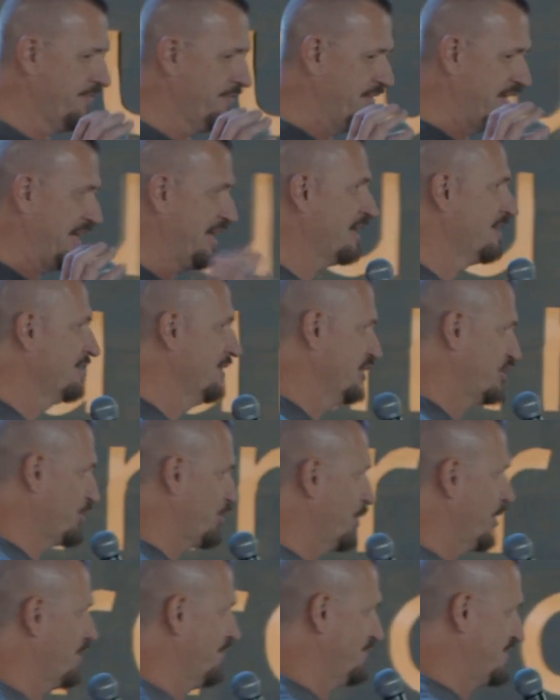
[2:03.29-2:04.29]
the English
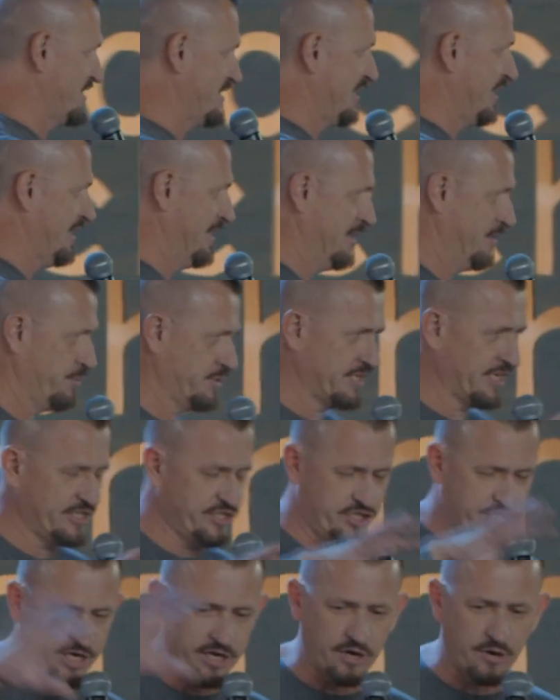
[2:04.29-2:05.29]
word of sin, it was a
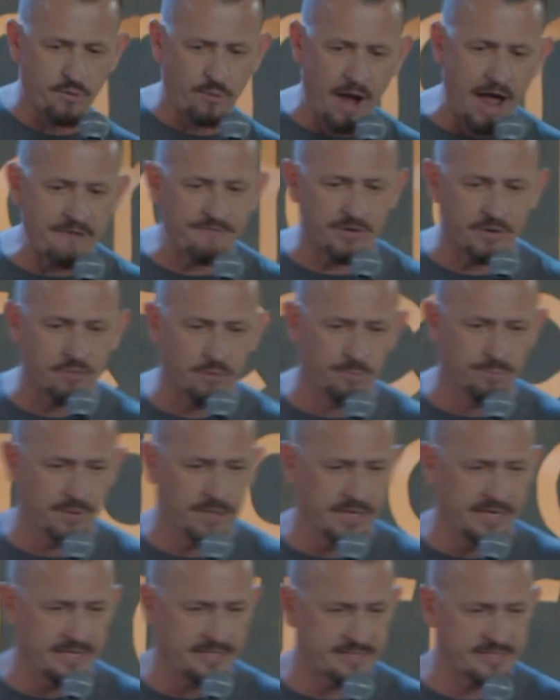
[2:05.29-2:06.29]
geographical
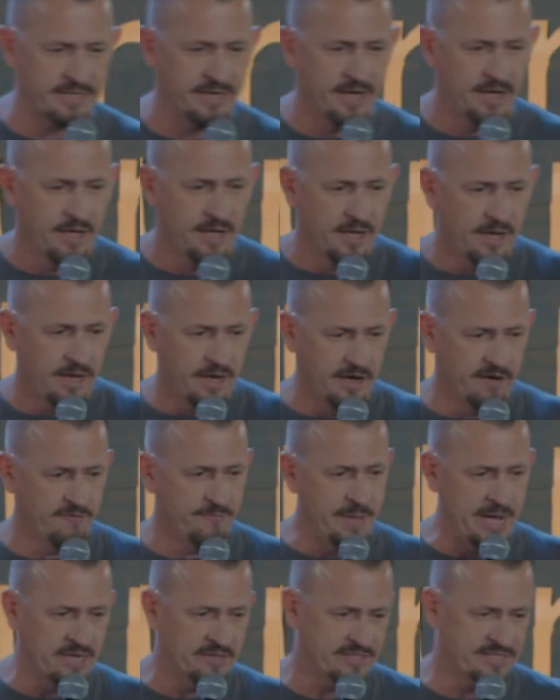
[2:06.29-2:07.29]
place
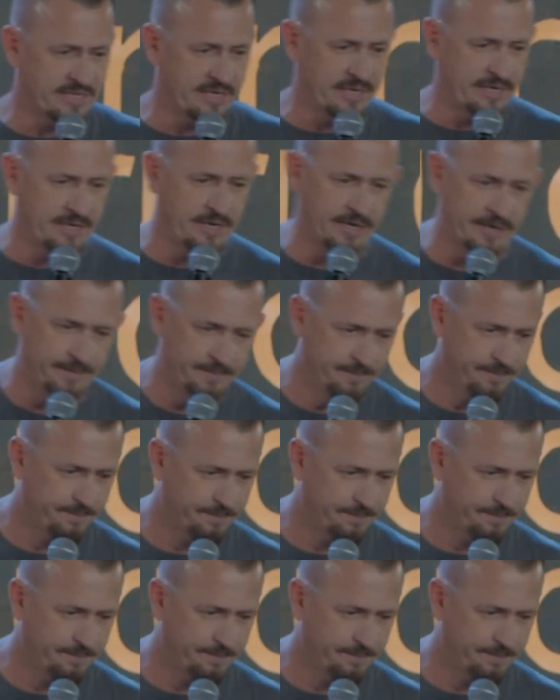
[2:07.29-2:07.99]
of Mount Sinai.